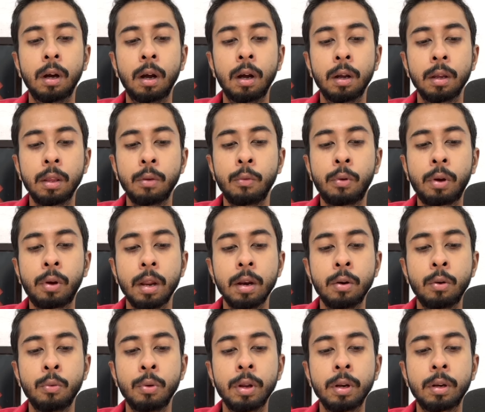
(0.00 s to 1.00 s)
You can do
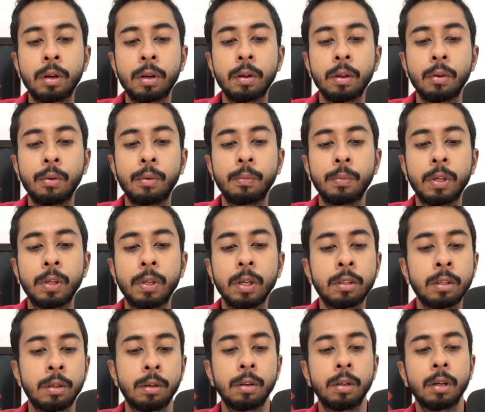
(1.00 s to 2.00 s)
it. Just
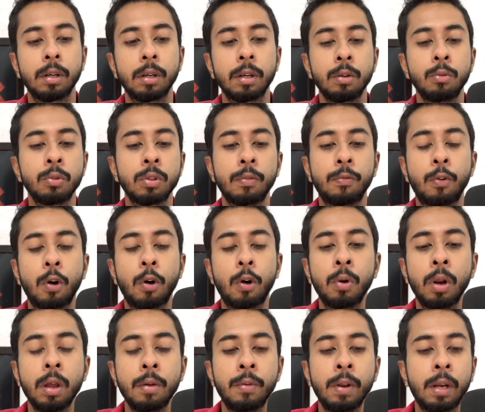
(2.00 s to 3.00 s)
use the formula,
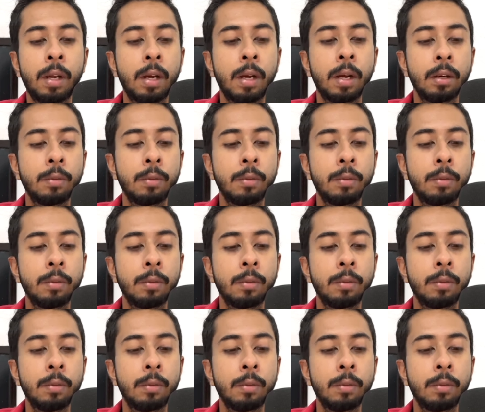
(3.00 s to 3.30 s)
you will get it.